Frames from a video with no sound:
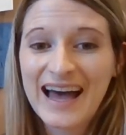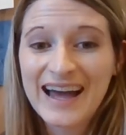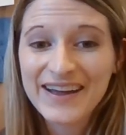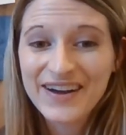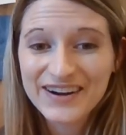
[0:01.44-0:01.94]

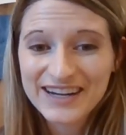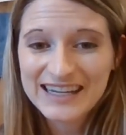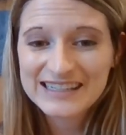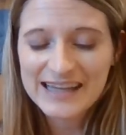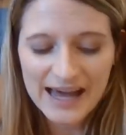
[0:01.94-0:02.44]
Hi
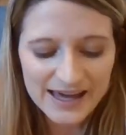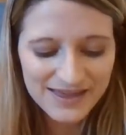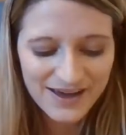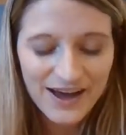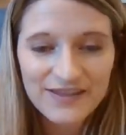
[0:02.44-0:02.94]
artists, I
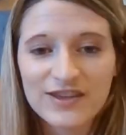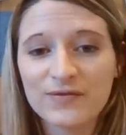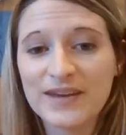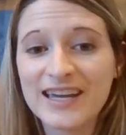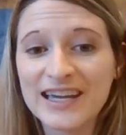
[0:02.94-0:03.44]
thought
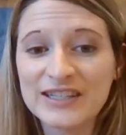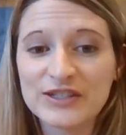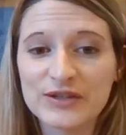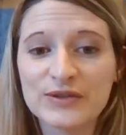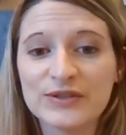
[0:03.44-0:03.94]
that we could
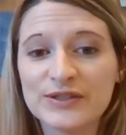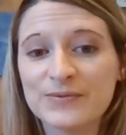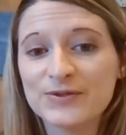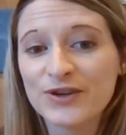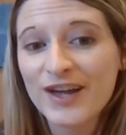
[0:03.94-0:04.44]
do
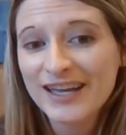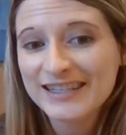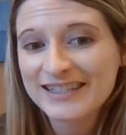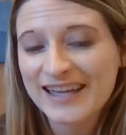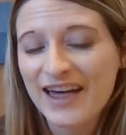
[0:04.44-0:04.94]
some
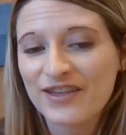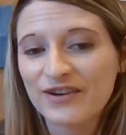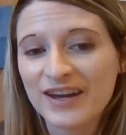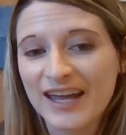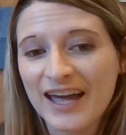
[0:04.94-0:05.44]
drawing together
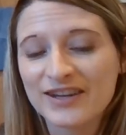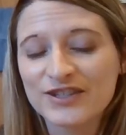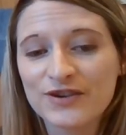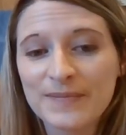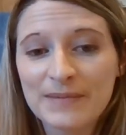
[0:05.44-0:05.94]
again. Do
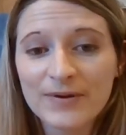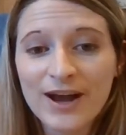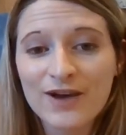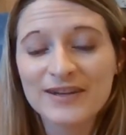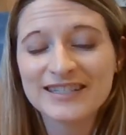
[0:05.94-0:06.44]
you remember
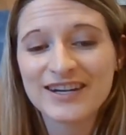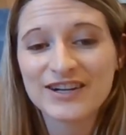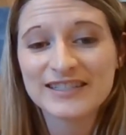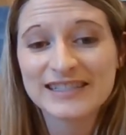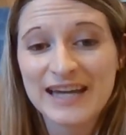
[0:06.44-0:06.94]
how we did our
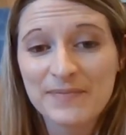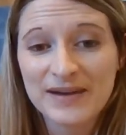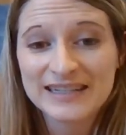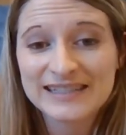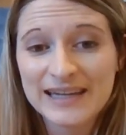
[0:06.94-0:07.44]

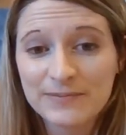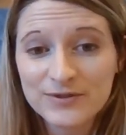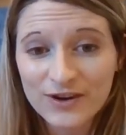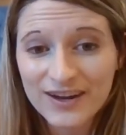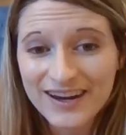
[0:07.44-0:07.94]
step-by-step -step
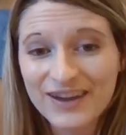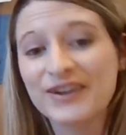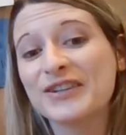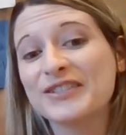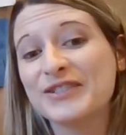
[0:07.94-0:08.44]
drawing on
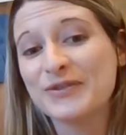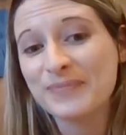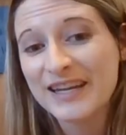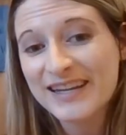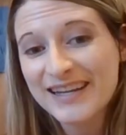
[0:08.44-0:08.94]
our Zoom
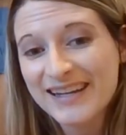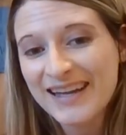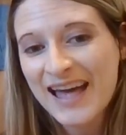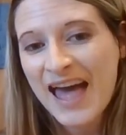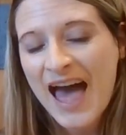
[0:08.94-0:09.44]
meeting?
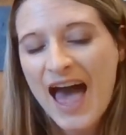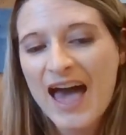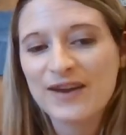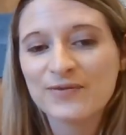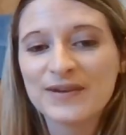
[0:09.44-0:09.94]

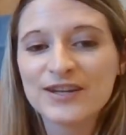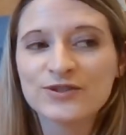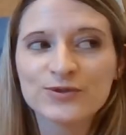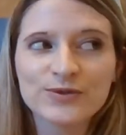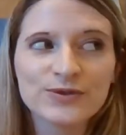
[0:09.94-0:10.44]
And we
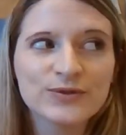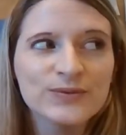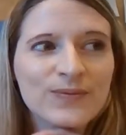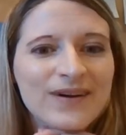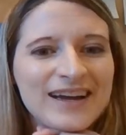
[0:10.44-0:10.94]
drew
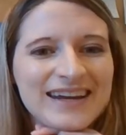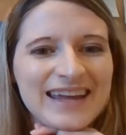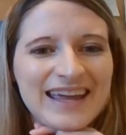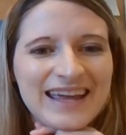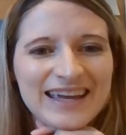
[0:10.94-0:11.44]
what
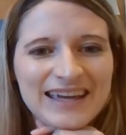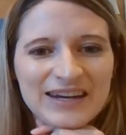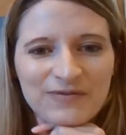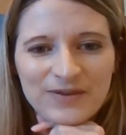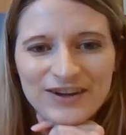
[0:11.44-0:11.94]

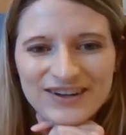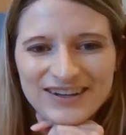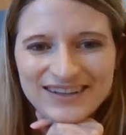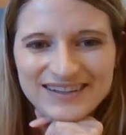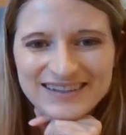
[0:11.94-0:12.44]

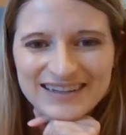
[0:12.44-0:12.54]
animal?